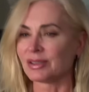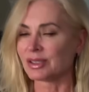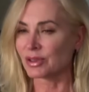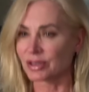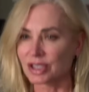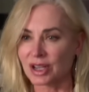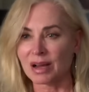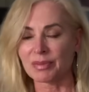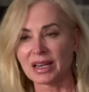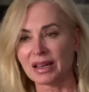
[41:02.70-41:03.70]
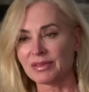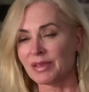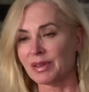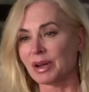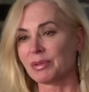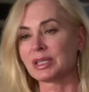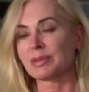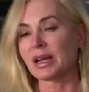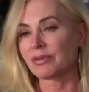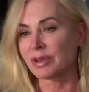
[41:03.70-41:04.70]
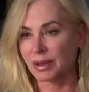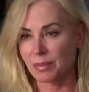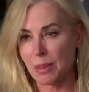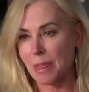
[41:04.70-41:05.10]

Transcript: and, do their job, and I have nothing but respect for them.